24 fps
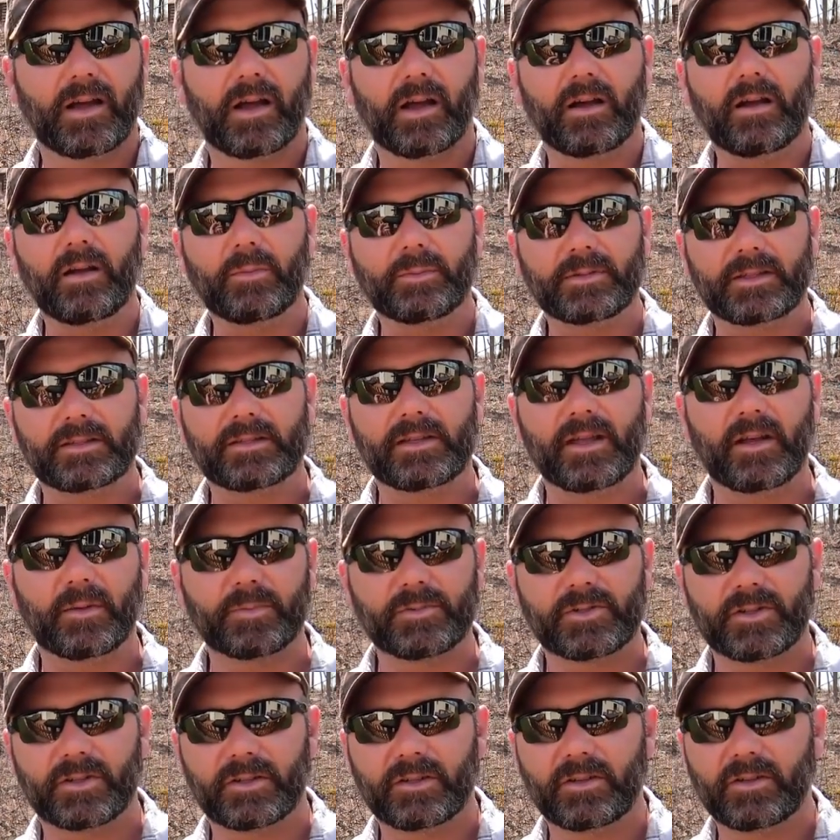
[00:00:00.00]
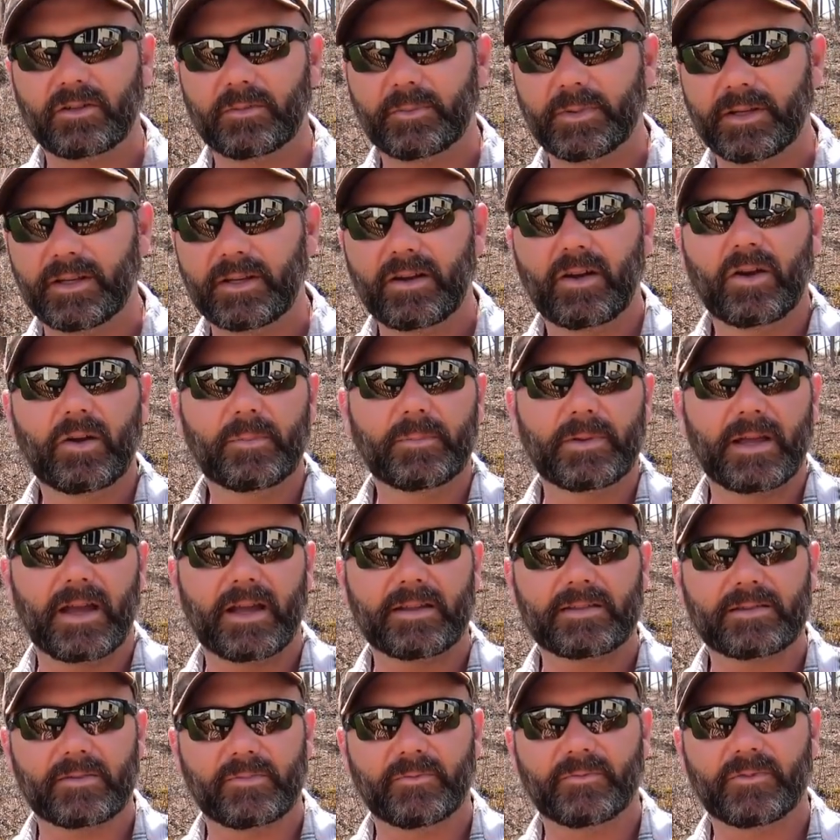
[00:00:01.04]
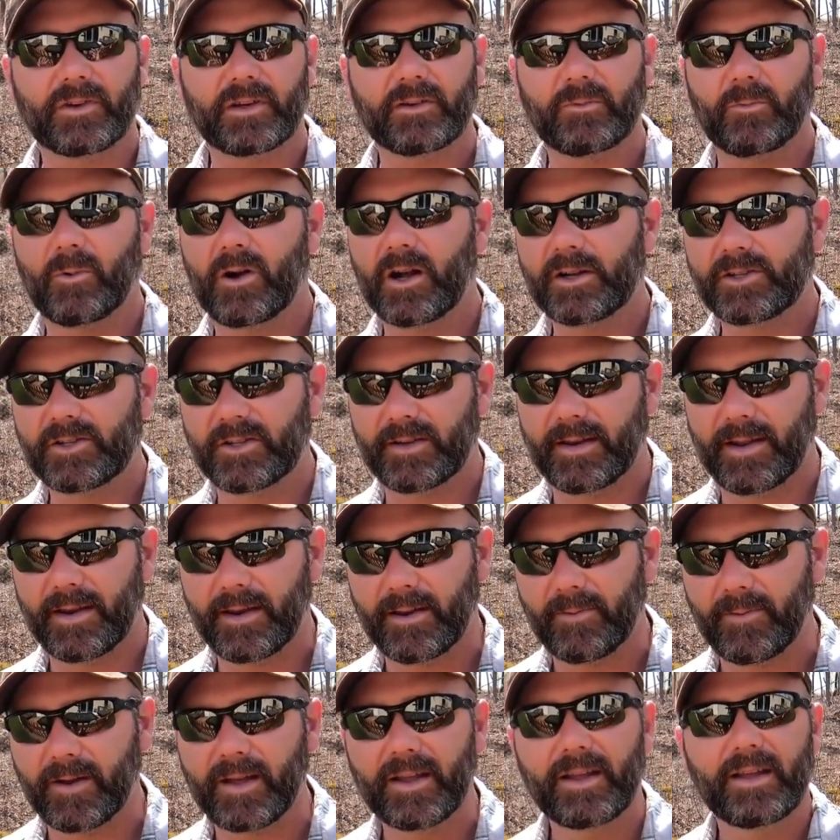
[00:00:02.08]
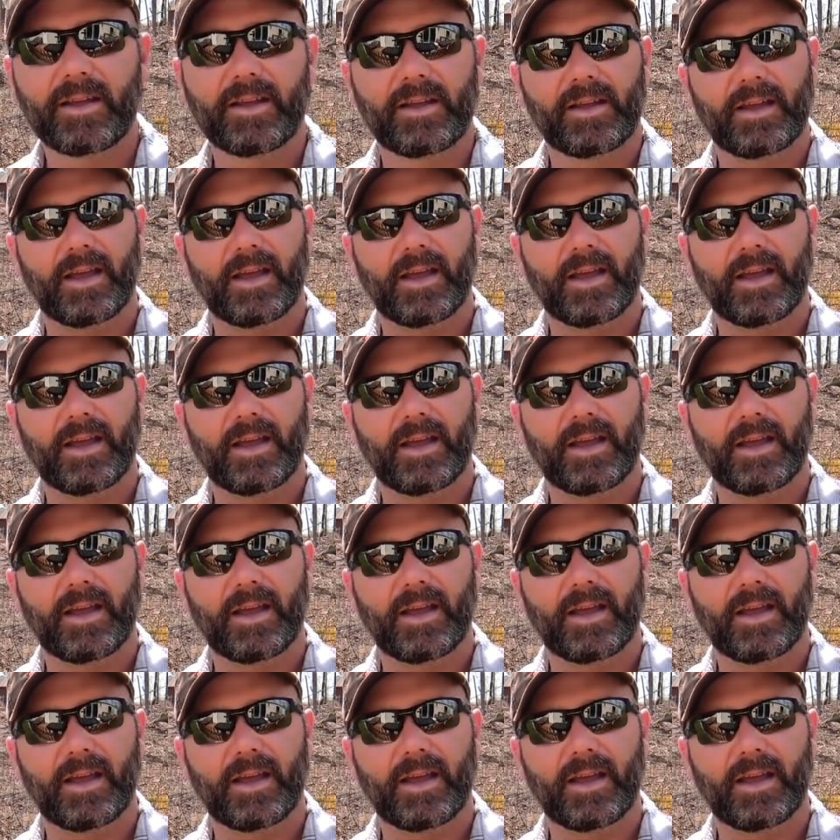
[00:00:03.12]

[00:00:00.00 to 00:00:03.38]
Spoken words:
I hope this helped you a little bit. I hope you had some fun watching anyway.